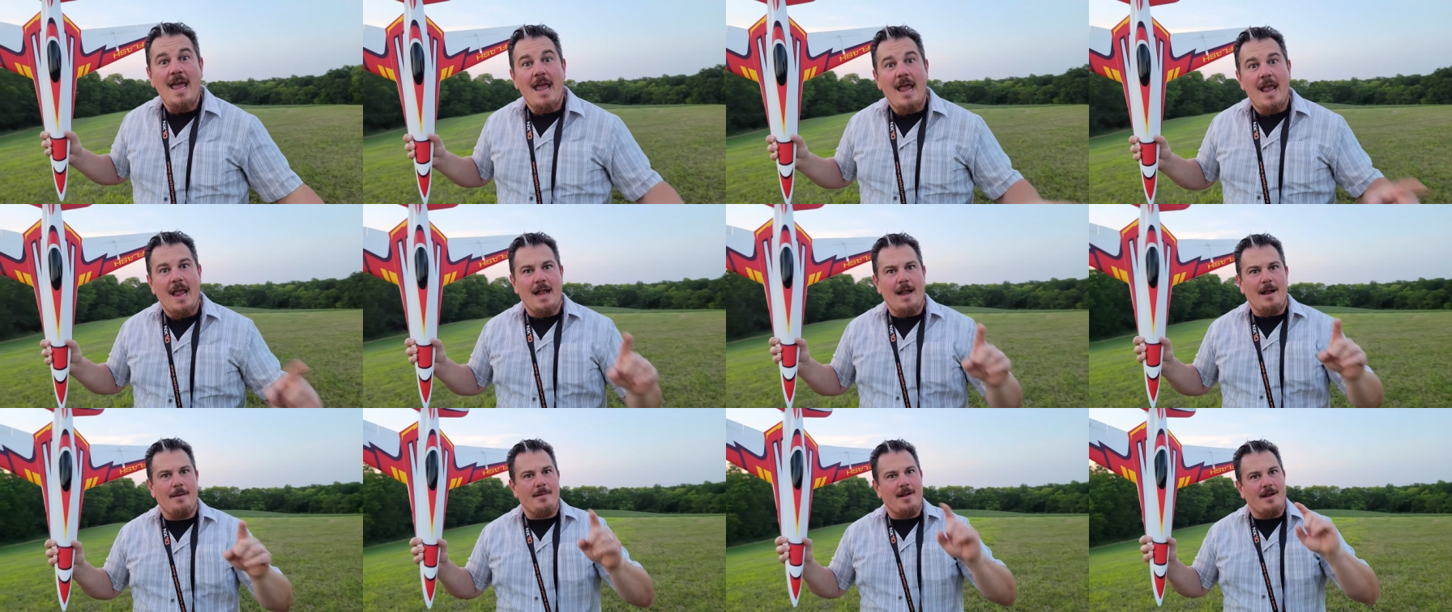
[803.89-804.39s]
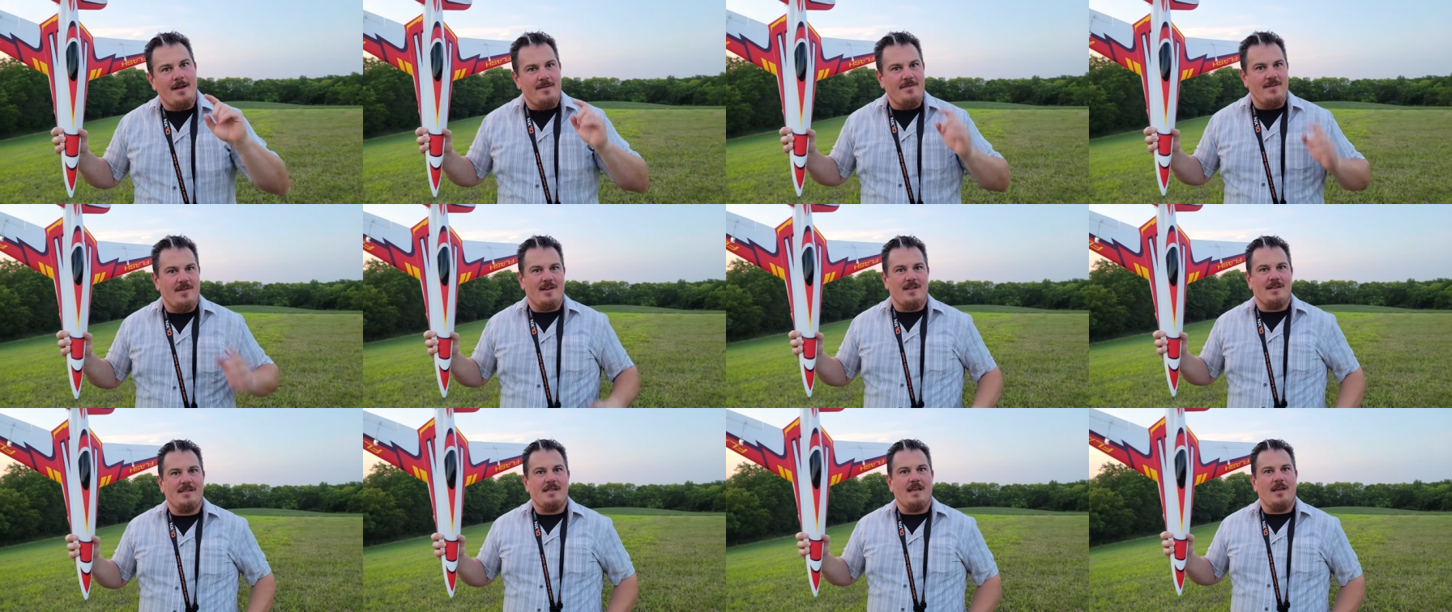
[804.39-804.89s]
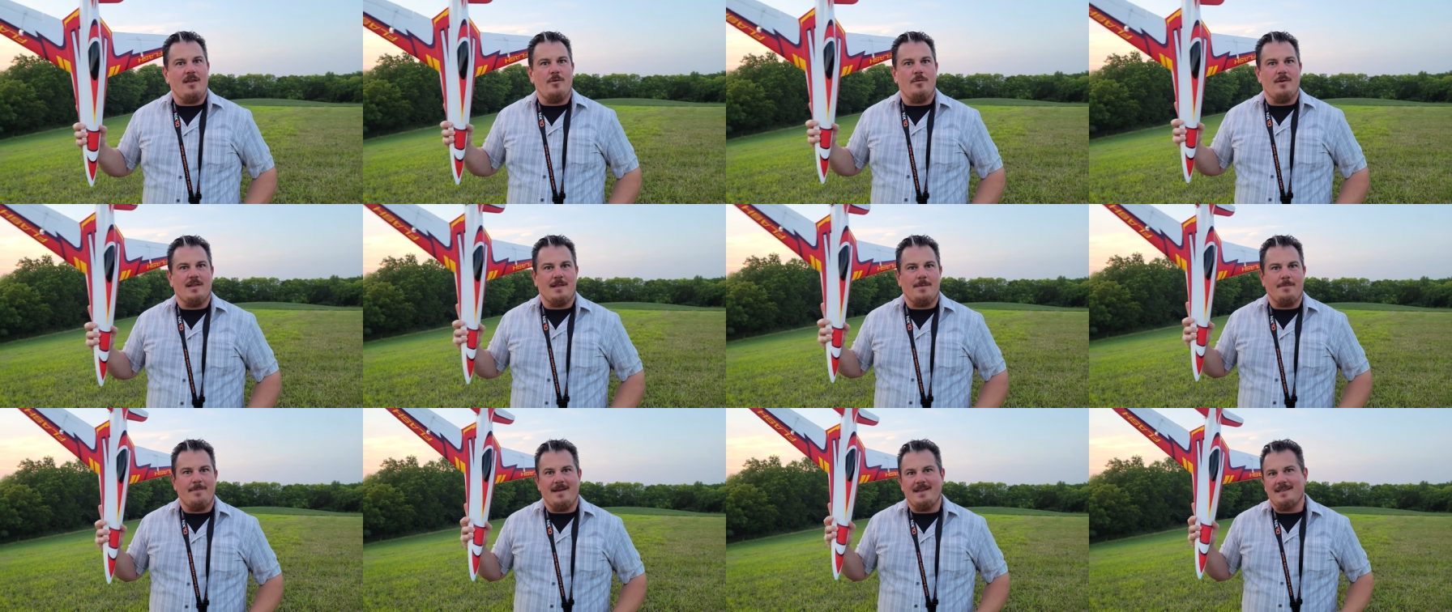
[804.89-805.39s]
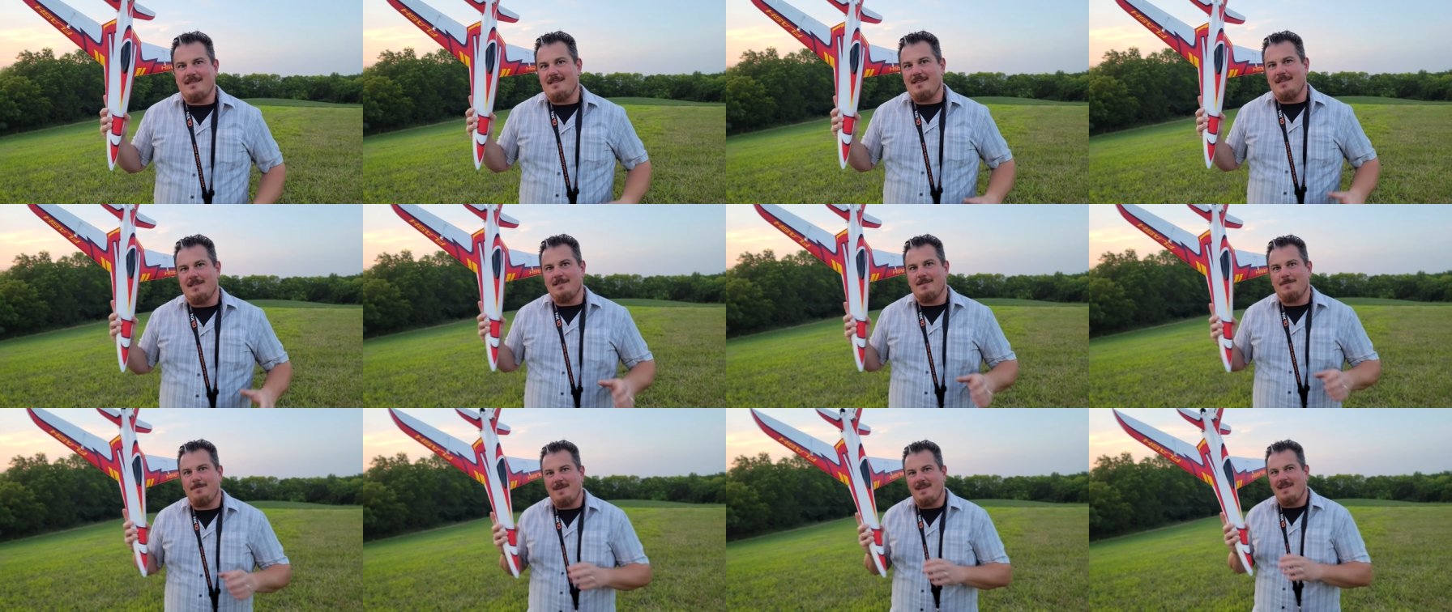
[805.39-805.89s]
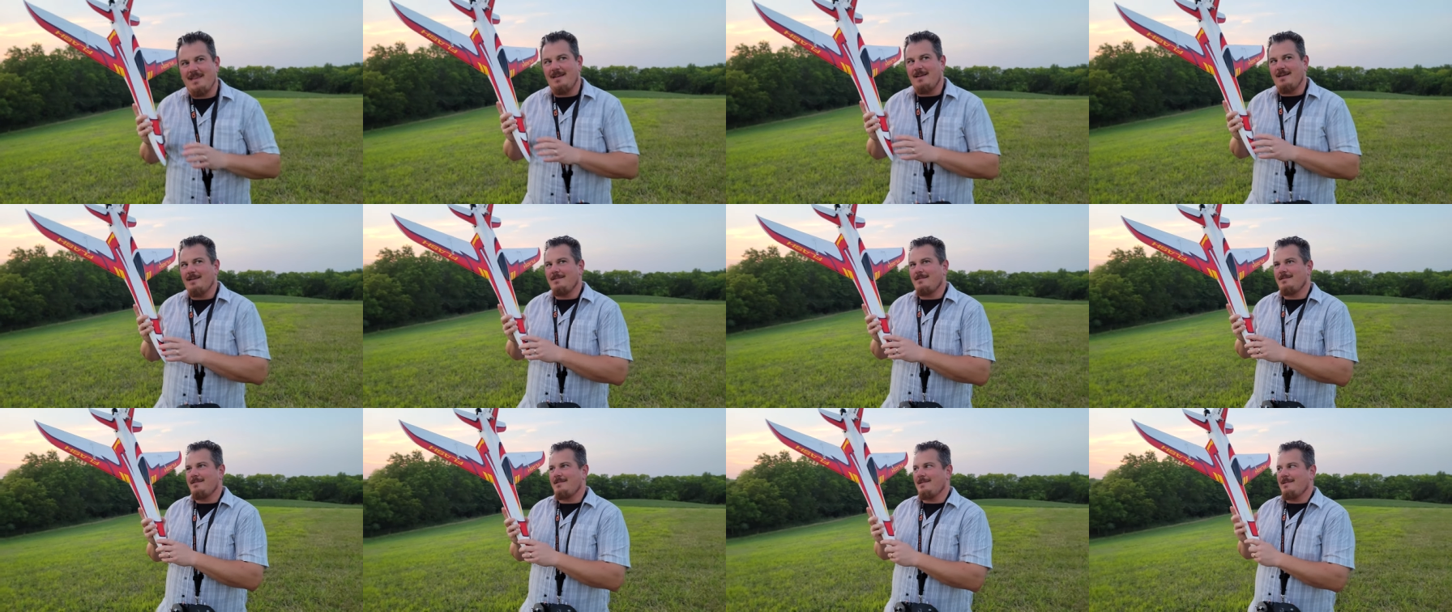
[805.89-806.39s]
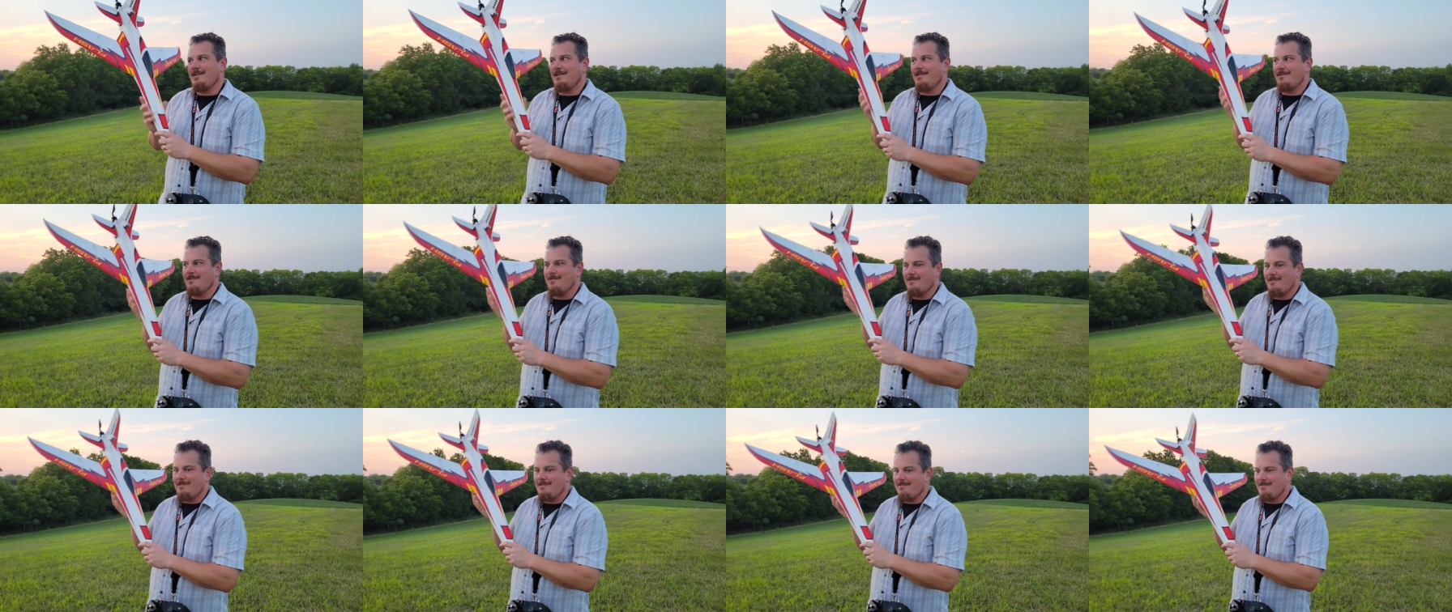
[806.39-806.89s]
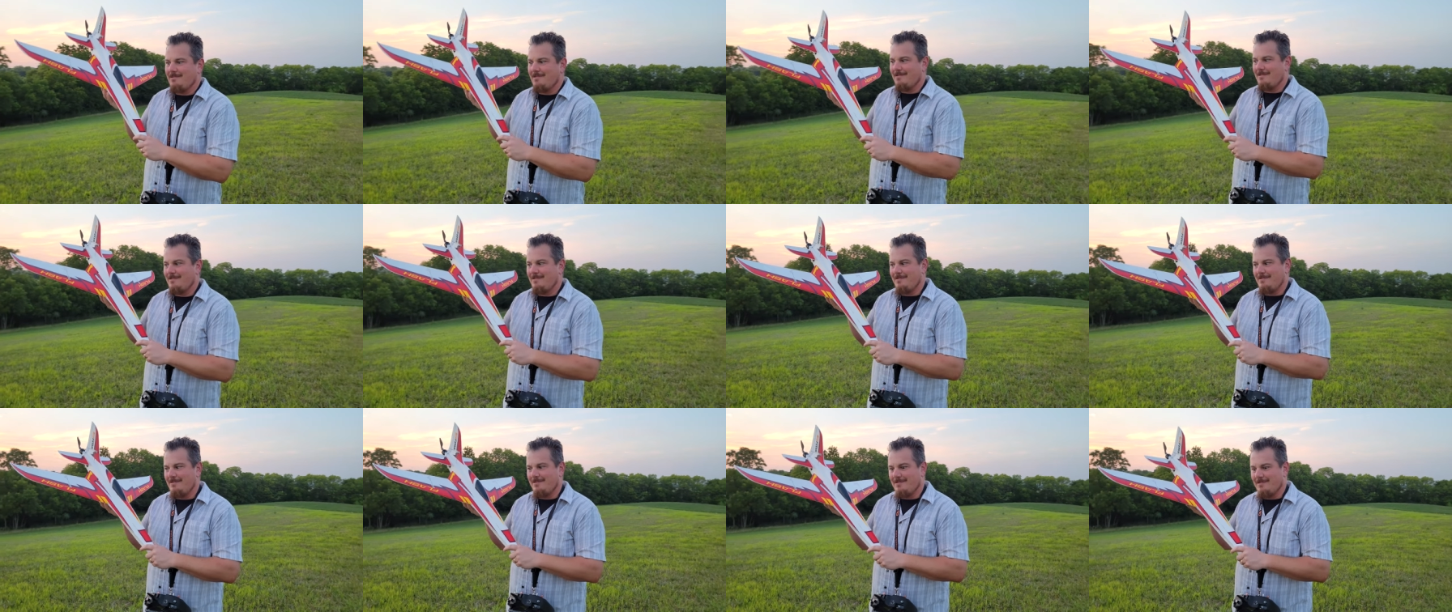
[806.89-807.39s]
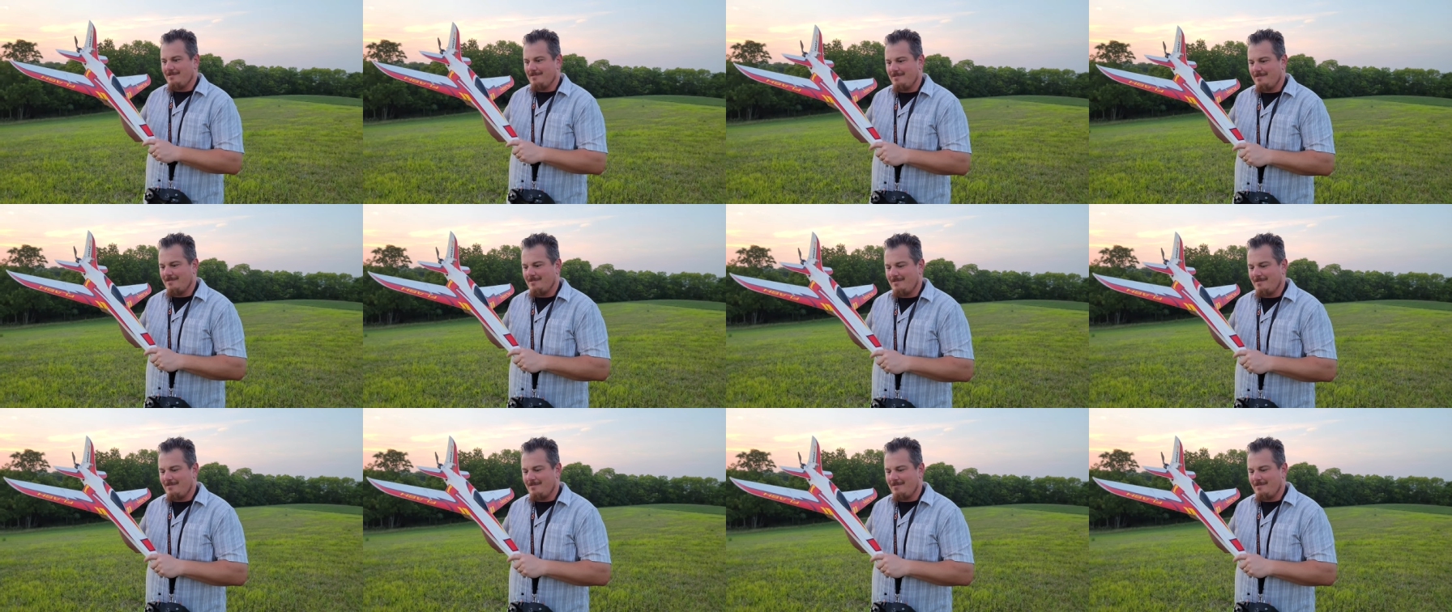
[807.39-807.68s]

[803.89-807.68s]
And I'm not even gonna tell you what the best is because I don't know what it is.